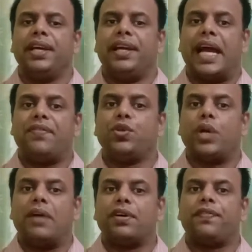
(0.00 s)
have you
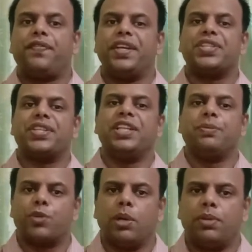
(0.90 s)
ever faced any
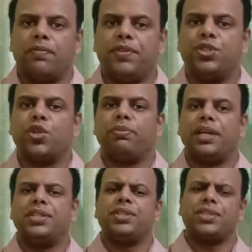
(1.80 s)
problem with your manager,